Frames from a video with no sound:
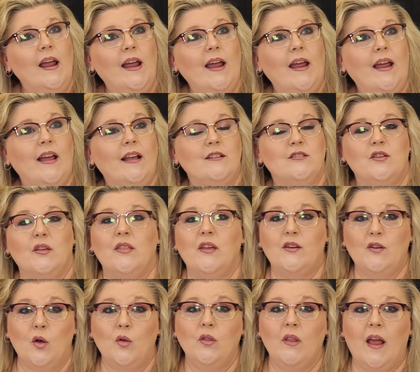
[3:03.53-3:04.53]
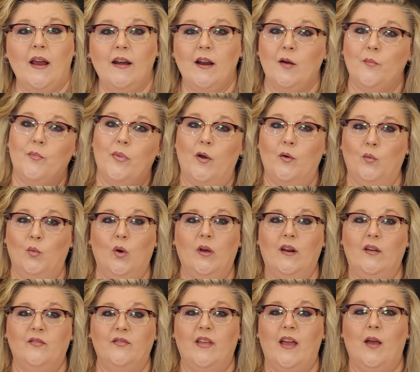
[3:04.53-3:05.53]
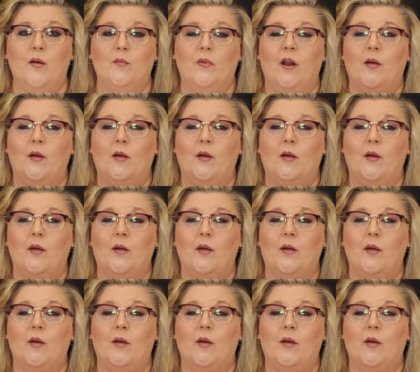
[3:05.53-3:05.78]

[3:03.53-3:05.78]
and so they don't light up on one of them.